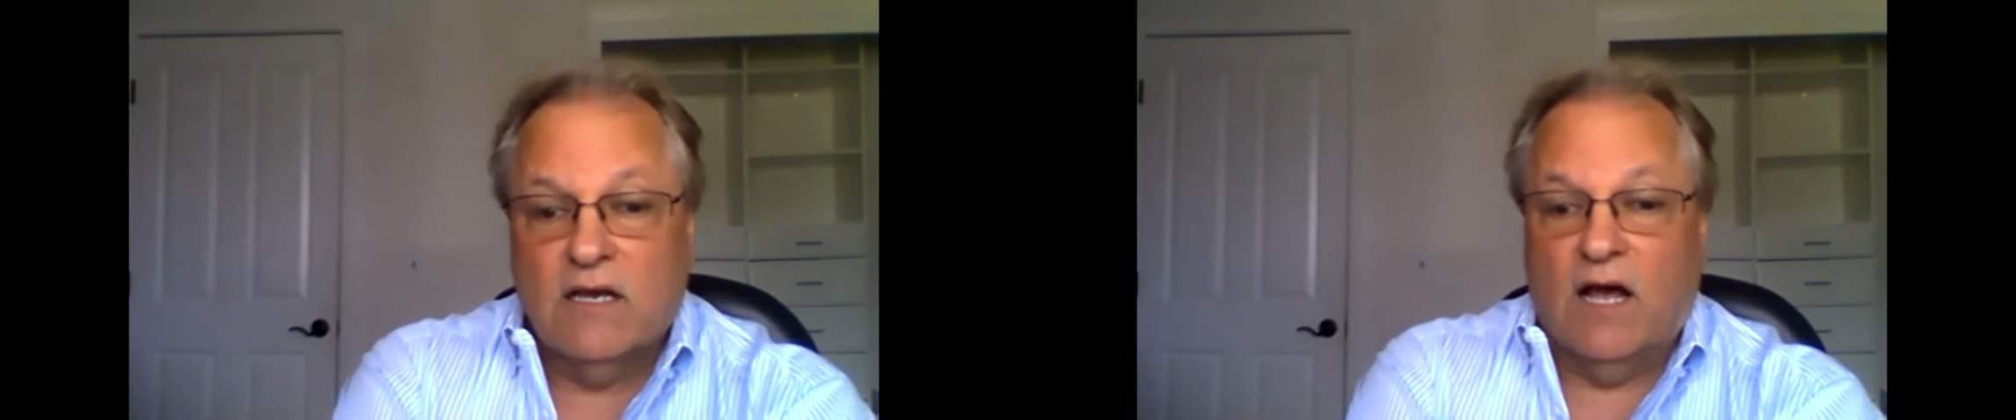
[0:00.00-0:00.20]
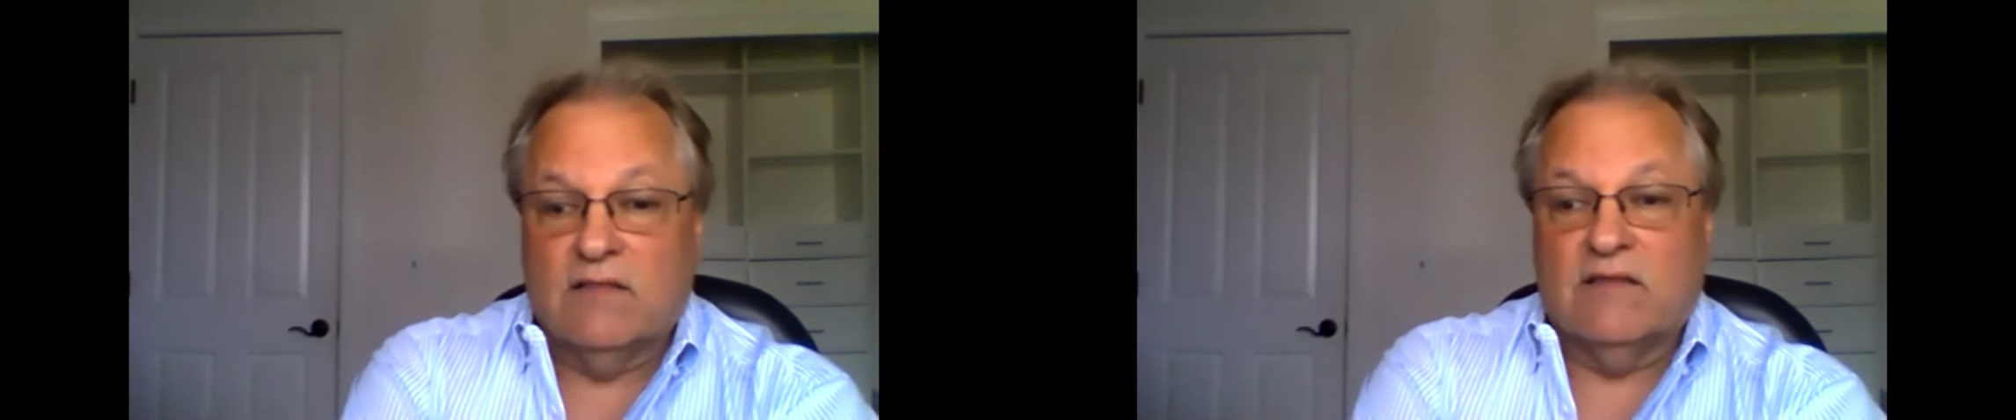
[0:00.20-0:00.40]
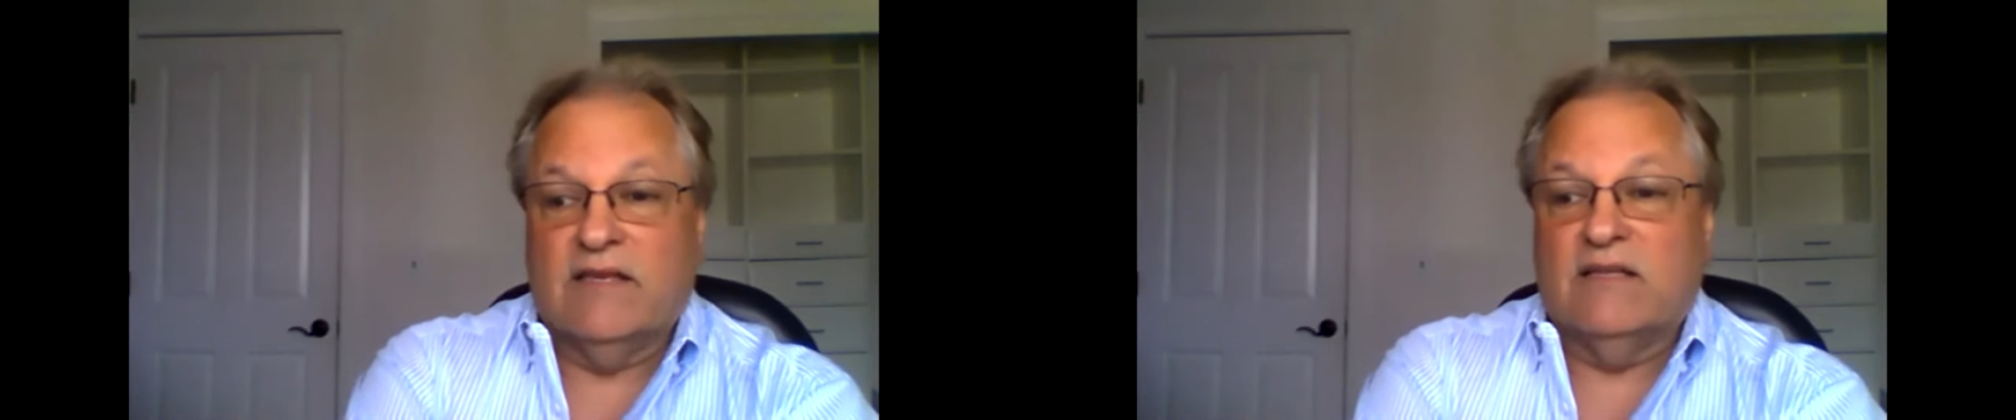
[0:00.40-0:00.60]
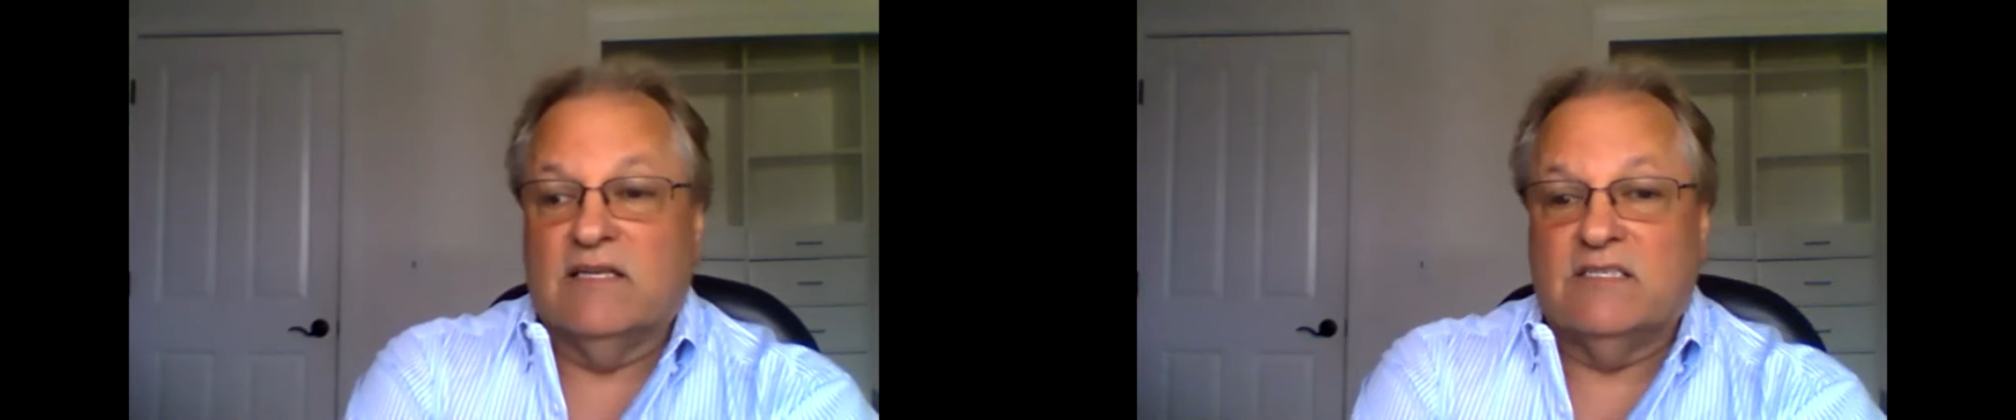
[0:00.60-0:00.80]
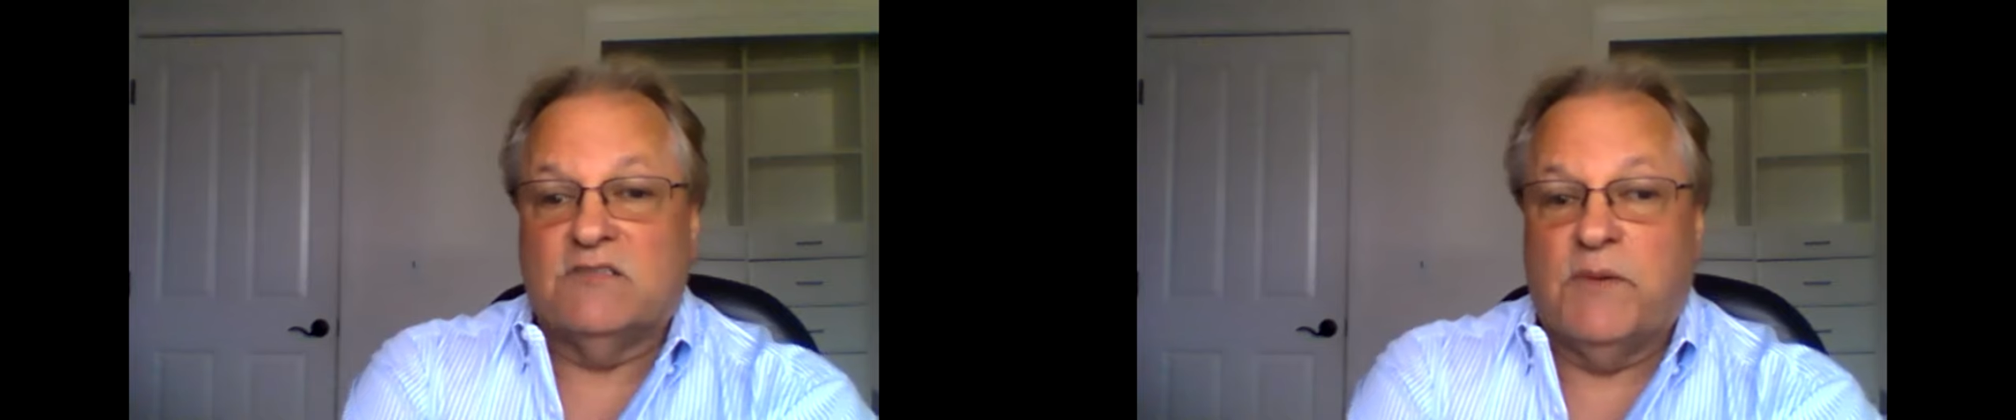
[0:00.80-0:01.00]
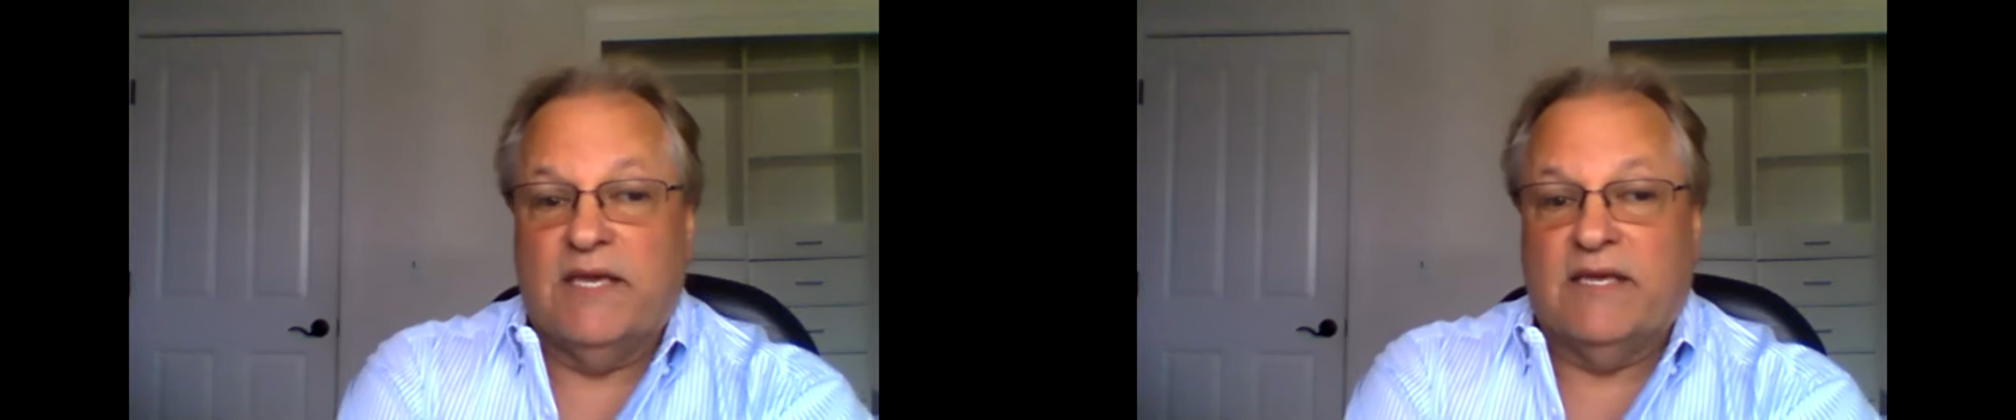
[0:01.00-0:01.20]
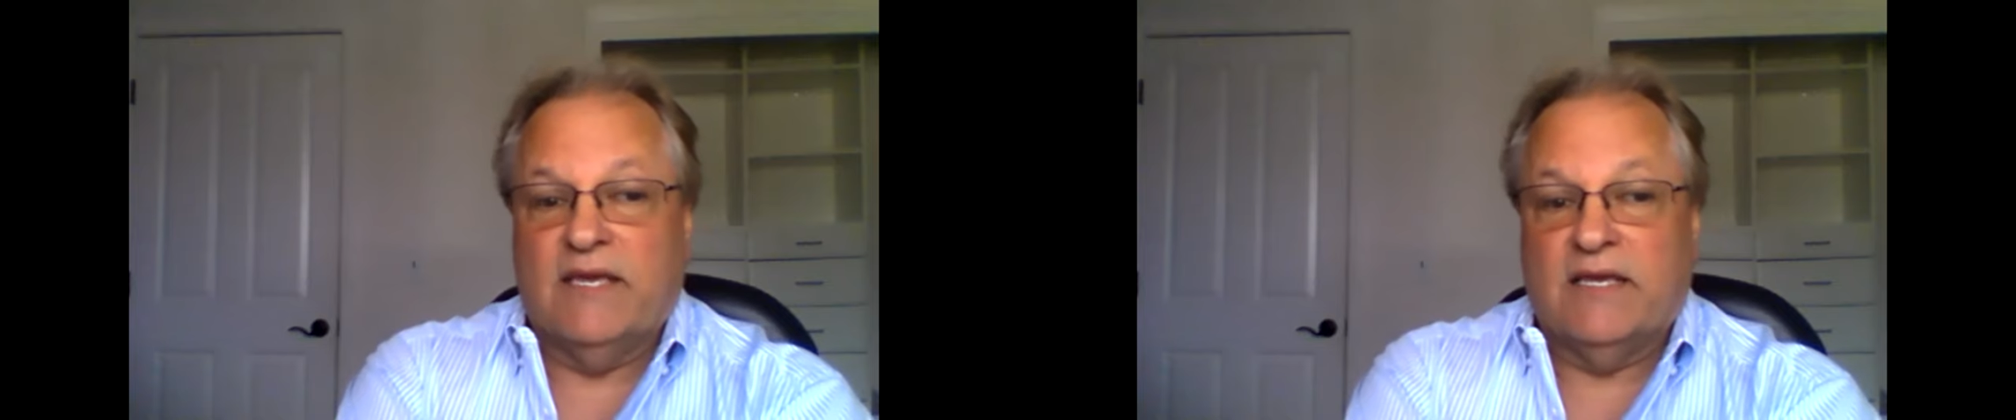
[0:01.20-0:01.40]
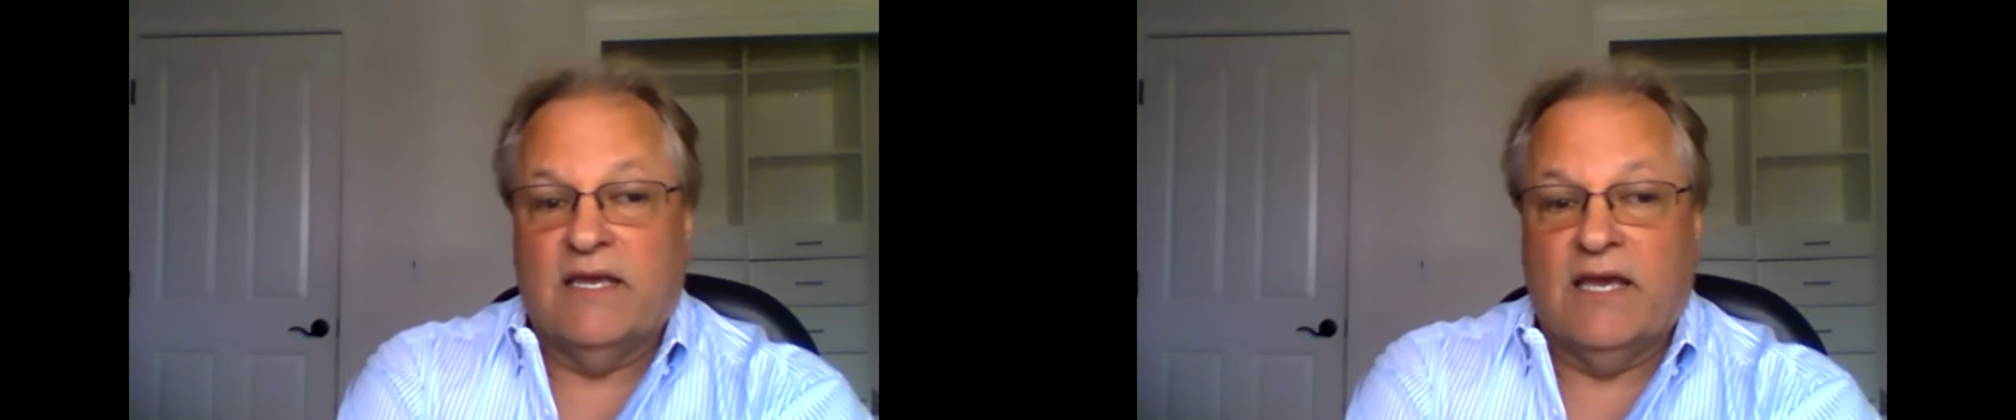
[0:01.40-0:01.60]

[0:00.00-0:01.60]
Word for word: uh, legally speaking,